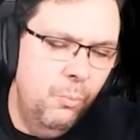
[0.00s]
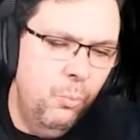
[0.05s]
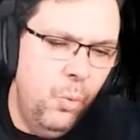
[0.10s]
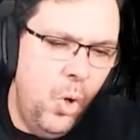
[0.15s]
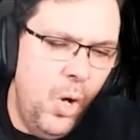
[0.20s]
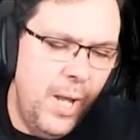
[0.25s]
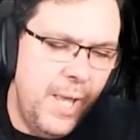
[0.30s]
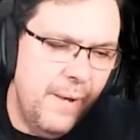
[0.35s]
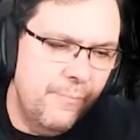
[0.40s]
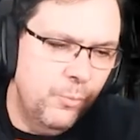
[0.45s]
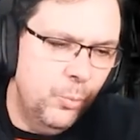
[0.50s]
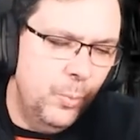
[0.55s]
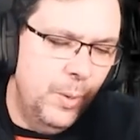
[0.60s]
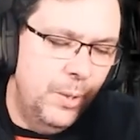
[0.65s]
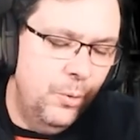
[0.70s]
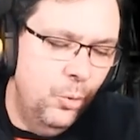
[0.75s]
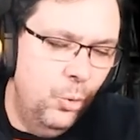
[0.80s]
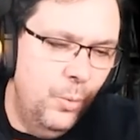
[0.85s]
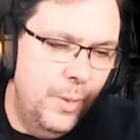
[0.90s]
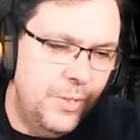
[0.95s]
why everyone
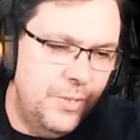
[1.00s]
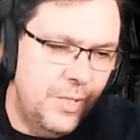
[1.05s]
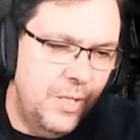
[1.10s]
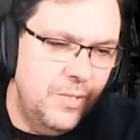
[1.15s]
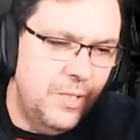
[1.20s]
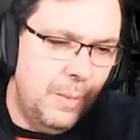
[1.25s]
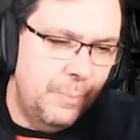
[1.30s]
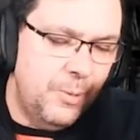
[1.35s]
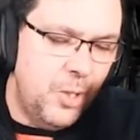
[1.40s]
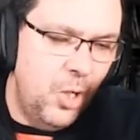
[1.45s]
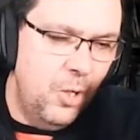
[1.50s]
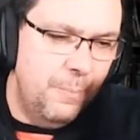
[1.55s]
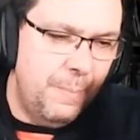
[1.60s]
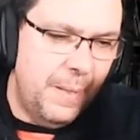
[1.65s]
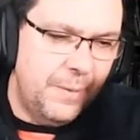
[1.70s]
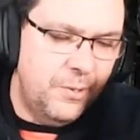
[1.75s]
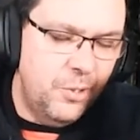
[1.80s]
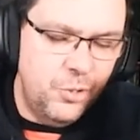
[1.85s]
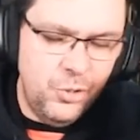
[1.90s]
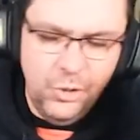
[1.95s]
always ends up going back
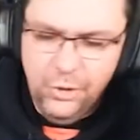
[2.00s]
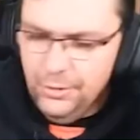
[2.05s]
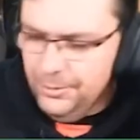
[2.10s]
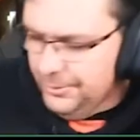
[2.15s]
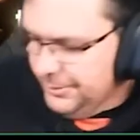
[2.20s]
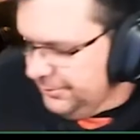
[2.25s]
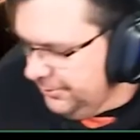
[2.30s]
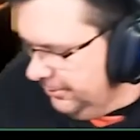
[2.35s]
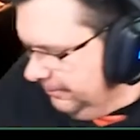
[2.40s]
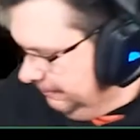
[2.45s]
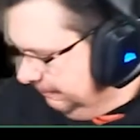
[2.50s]
to Chernarus?